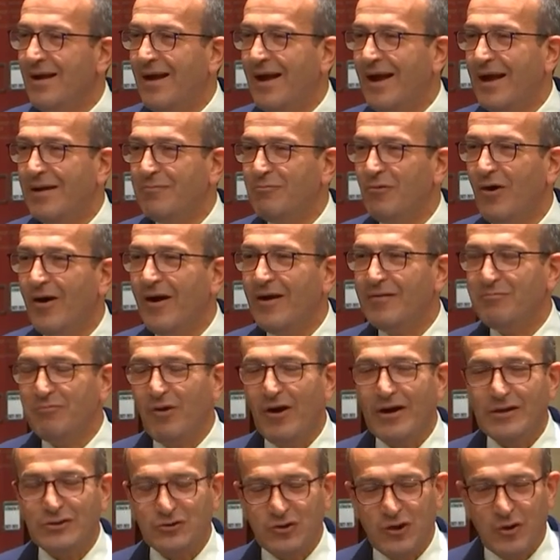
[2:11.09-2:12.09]
And my,
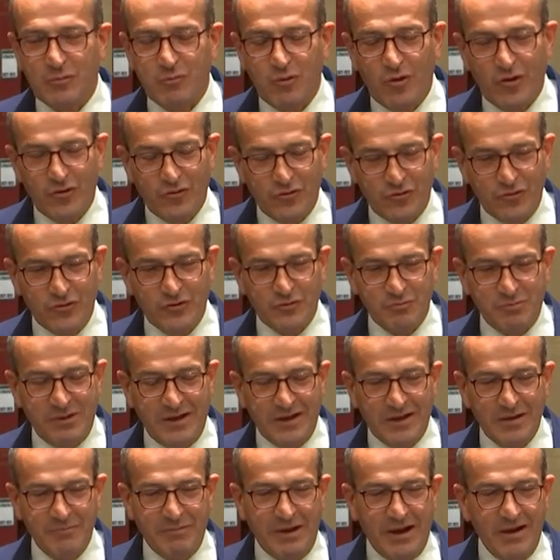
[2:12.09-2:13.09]
my job was to
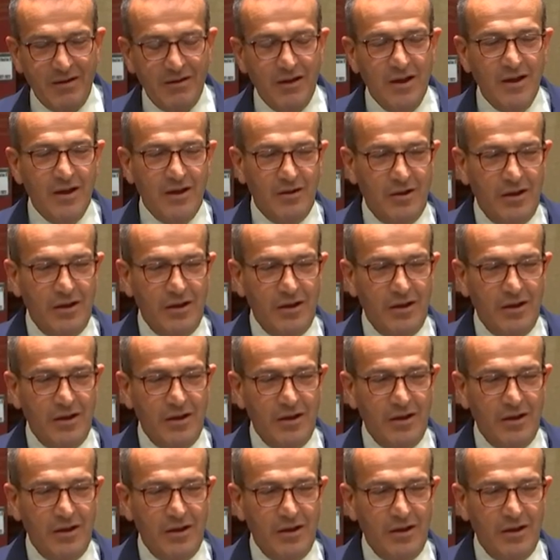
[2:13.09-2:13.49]
speak about